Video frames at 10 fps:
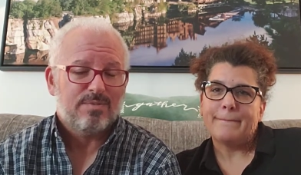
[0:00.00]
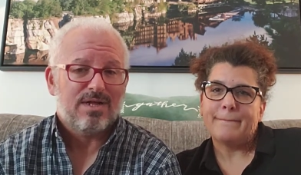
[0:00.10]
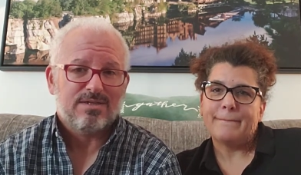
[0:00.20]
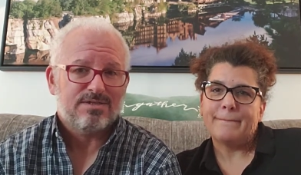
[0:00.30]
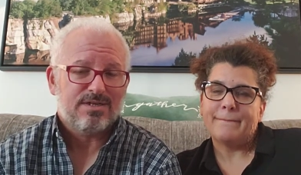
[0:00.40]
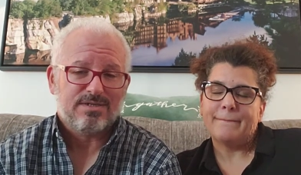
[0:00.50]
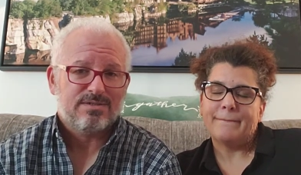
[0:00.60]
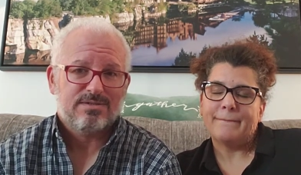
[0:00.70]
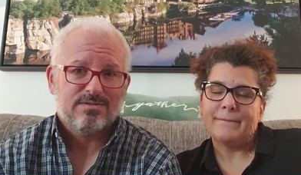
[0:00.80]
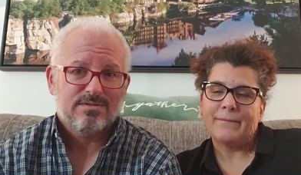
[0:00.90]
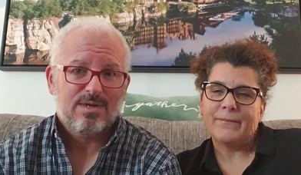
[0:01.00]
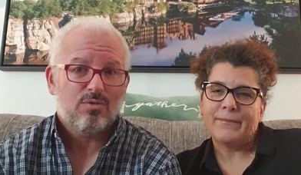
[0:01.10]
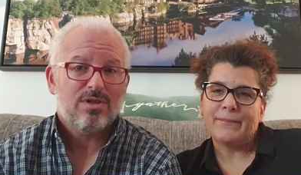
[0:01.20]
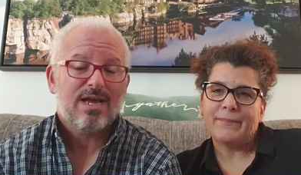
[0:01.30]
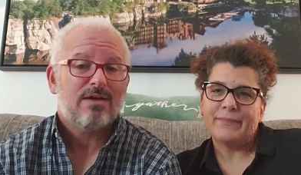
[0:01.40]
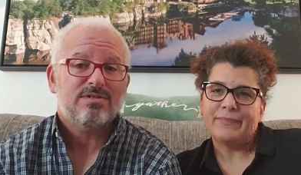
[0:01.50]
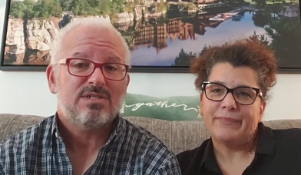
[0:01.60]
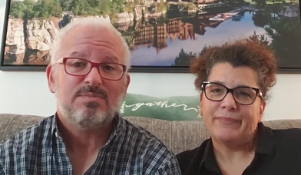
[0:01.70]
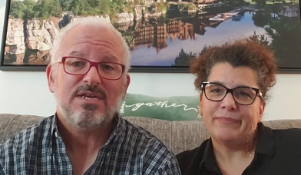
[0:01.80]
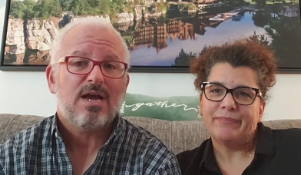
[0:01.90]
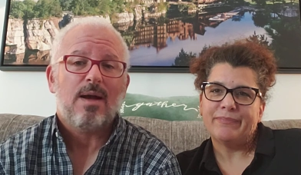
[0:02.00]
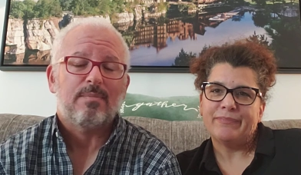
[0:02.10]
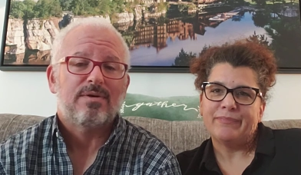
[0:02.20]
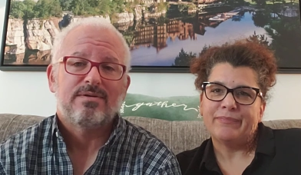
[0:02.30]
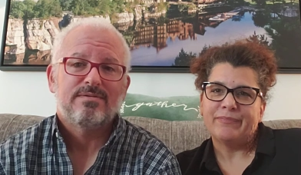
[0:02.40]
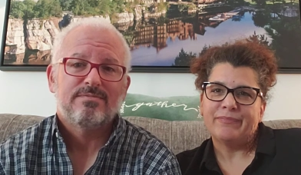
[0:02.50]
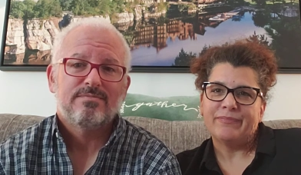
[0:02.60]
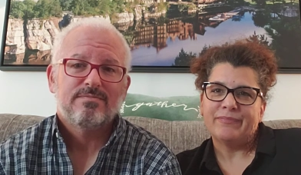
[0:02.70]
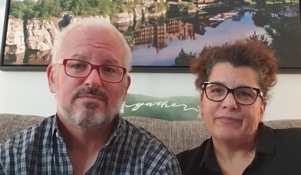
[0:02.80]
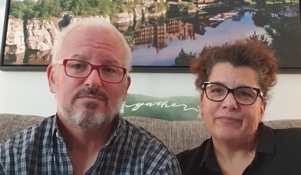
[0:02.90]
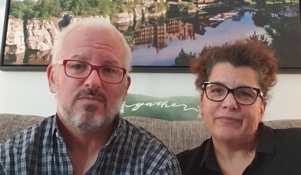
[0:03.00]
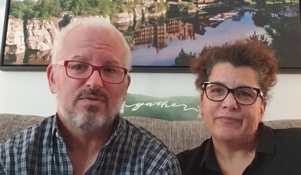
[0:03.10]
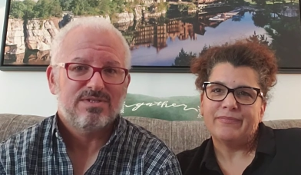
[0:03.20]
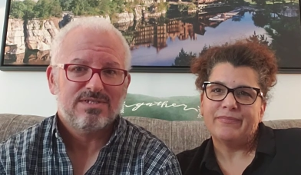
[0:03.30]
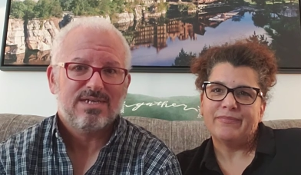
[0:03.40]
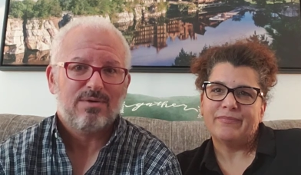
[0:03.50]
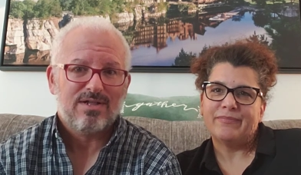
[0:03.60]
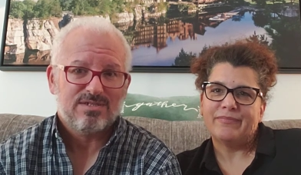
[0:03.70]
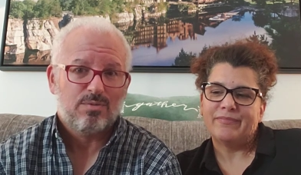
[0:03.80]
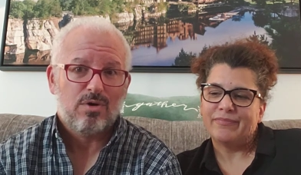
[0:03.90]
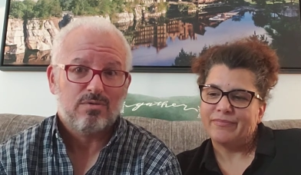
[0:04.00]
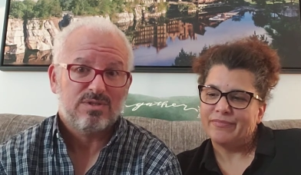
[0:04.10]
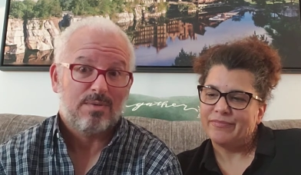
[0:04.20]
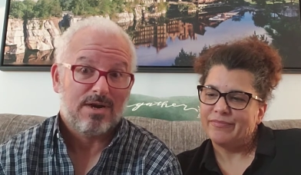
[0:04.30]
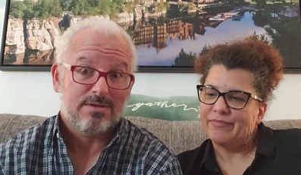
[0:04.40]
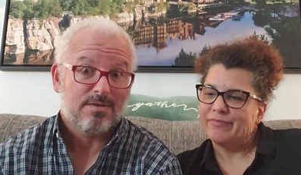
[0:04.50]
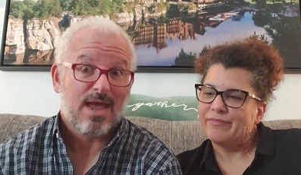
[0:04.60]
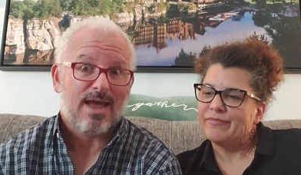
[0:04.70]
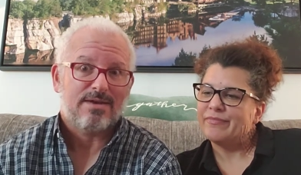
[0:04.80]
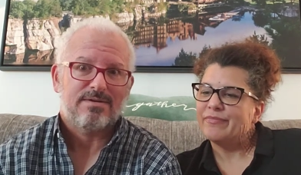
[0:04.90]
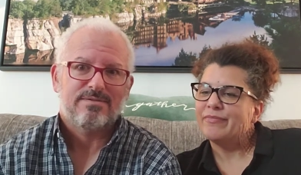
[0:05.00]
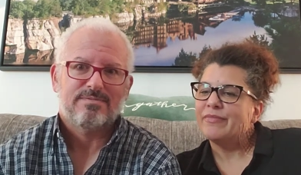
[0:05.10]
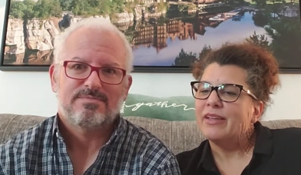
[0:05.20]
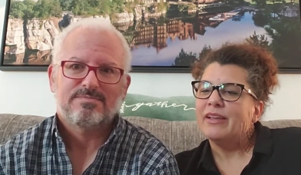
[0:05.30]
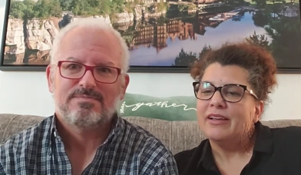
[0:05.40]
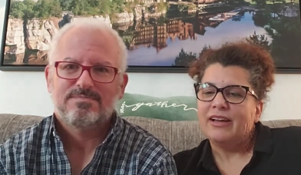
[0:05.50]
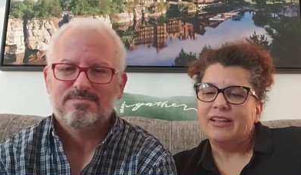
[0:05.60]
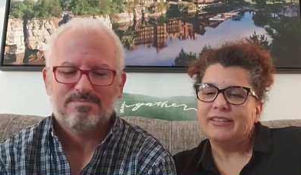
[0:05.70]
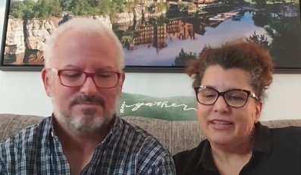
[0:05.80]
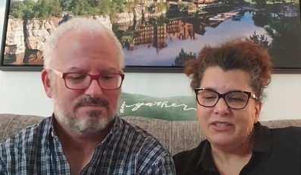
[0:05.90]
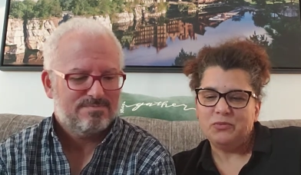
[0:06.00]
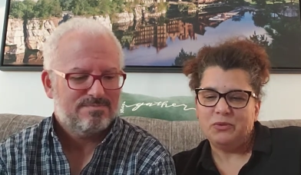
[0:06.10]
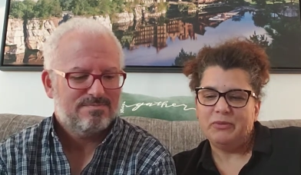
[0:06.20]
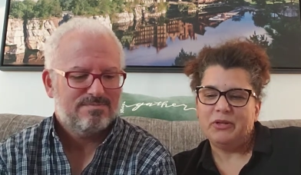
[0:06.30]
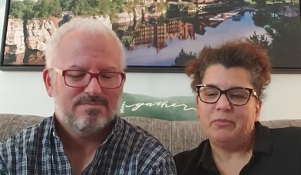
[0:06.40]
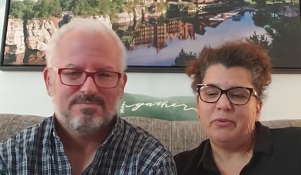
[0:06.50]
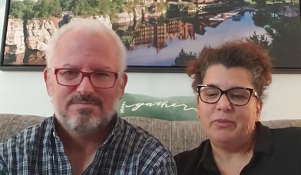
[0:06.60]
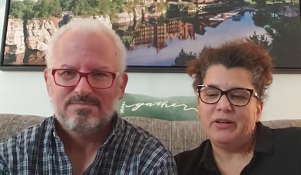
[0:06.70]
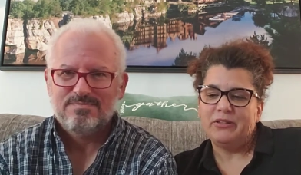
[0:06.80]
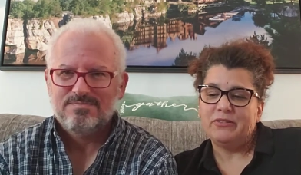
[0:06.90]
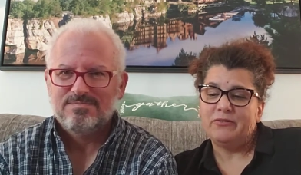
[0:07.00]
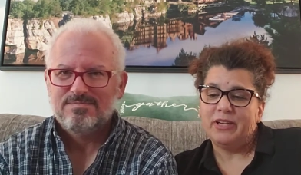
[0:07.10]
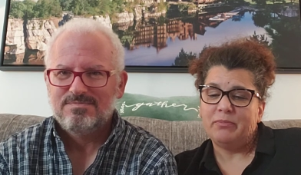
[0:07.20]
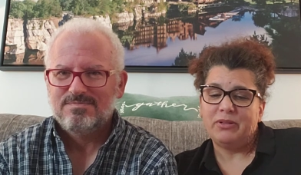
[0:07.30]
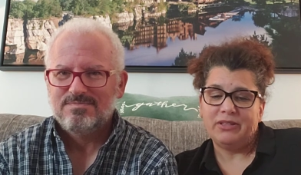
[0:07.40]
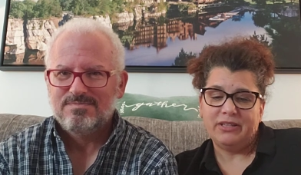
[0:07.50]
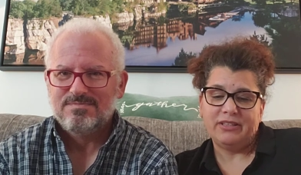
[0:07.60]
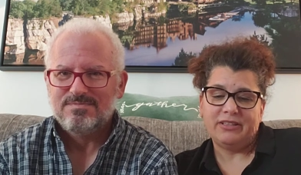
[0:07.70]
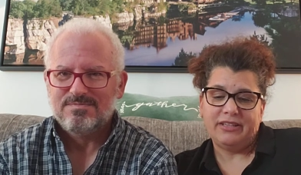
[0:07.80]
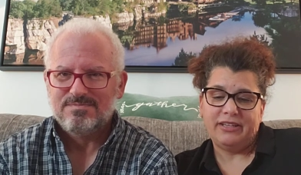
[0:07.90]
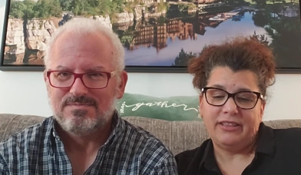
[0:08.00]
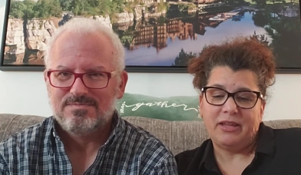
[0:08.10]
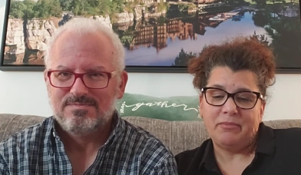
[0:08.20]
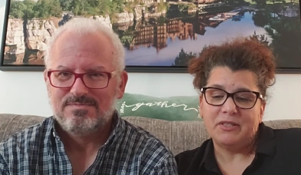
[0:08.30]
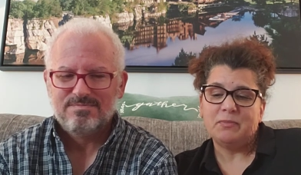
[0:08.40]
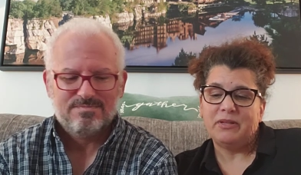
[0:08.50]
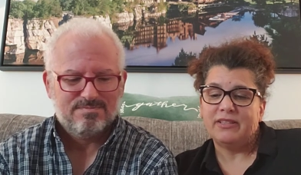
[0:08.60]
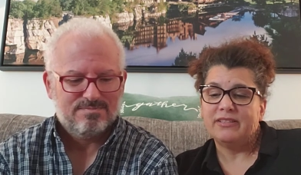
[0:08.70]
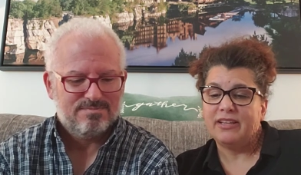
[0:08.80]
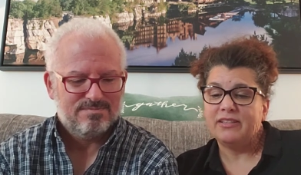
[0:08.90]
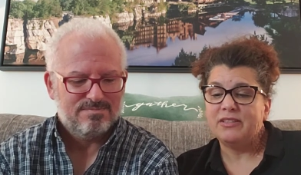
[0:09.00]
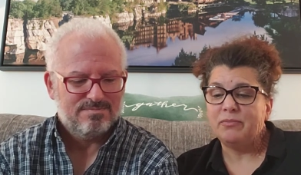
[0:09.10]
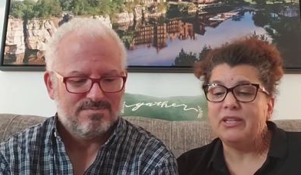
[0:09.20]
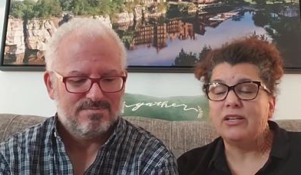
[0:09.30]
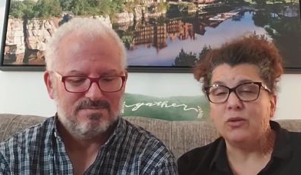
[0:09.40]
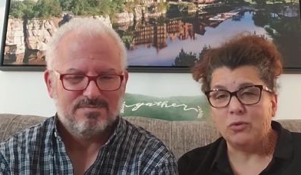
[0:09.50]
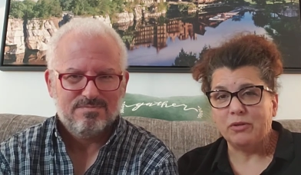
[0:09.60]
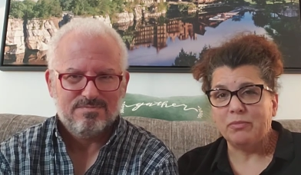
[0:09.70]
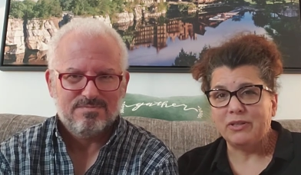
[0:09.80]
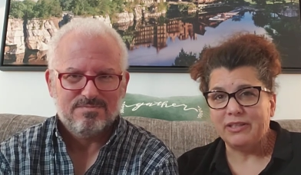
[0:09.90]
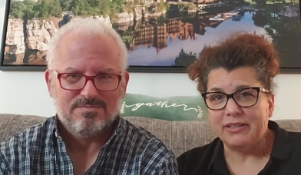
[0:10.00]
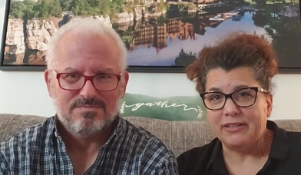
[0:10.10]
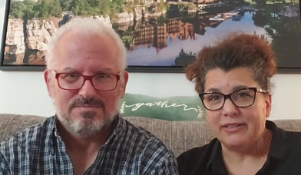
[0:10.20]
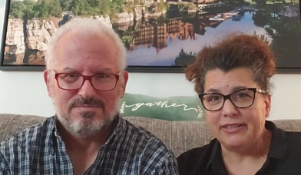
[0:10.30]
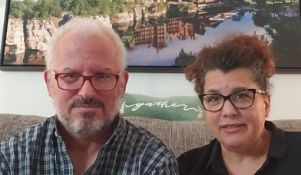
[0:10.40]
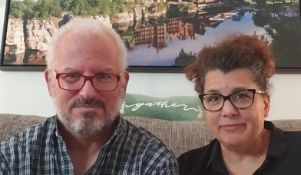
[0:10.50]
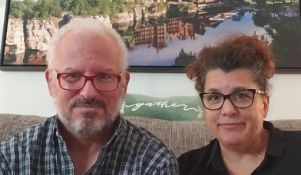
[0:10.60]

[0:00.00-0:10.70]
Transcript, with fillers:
Speaker 1: in politics. They weren't allowed to speak up. Well, this is how Alice Paul responded to that.
Speaker 2: Unless women are prepared to fight politically, they must be content to be ignored politically.